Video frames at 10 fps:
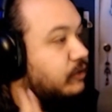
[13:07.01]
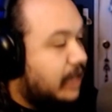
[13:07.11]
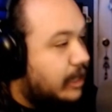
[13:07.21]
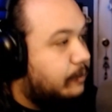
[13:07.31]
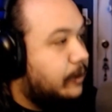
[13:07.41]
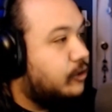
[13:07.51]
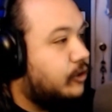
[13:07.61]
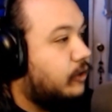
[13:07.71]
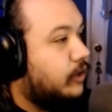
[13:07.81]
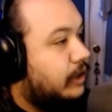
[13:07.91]
Stand up on
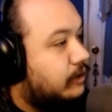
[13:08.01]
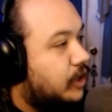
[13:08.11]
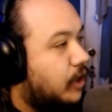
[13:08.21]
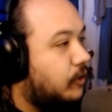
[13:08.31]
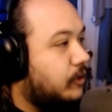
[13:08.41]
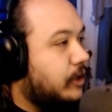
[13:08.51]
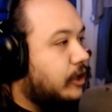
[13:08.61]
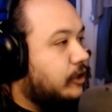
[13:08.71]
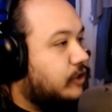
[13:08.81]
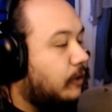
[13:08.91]
your own. Like don't
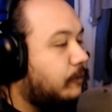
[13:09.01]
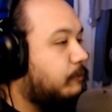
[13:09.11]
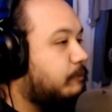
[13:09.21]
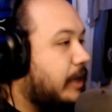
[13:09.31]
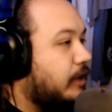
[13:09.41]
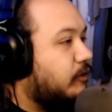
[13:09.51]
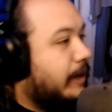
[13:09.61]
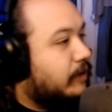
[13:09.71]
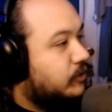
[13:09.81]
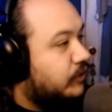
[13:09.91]
don't bend over
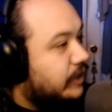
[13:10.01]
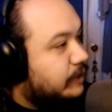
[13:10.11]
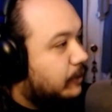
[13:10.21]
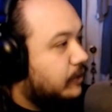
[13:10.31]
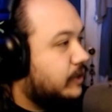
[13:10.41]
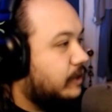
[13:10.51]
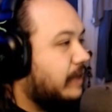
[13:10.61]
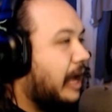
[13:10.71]
backwards for this person.